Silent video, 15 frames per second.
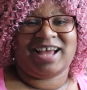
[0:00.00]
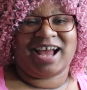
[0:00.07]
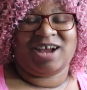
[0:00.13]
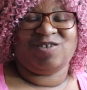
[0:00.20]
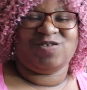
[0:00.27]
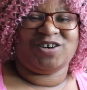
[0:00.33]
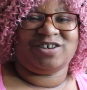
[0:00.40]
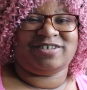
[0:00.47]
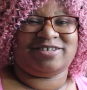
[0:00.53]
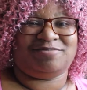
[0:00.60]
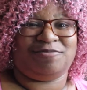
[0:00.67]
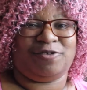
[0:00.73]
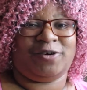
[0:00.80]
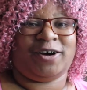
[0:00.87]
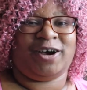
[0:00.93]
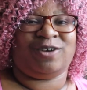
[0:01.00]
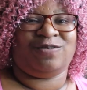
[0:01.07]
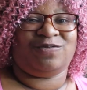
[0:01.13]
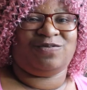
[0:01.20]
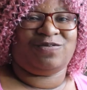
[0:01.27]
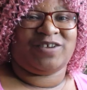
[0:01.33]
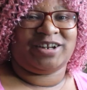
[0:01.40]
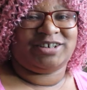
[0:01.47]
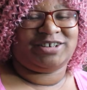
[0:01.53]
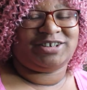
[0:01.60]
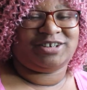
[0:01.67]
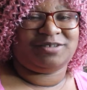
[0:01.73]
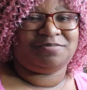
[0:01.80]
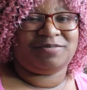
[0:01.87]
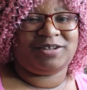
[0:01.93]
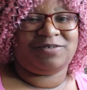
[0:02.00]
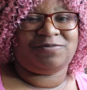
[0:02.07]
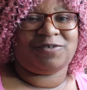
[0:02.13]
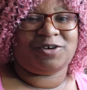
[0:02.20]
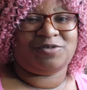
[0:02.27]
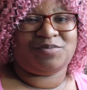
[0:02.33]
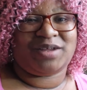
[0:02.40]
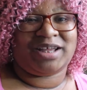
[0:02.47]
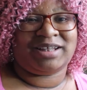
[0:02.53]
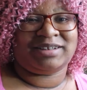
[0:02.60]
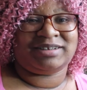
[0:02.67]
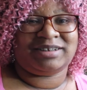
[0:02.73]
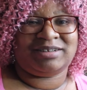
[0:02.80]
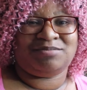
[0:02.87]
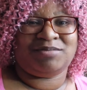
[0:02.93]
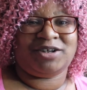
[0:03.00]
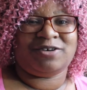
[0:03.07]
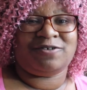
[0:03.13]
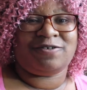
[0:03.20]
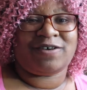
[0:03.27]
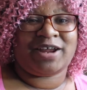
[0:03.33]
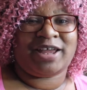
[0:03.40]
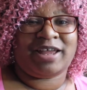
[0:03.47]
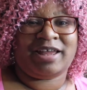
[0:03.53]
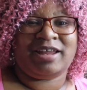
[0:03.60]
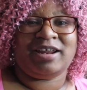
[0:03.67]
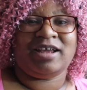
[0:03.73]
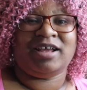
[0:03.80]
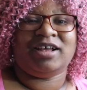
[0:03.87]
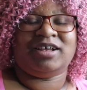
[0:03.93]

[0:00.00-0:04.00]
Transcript: I focus more on friendship than romance in middle grade.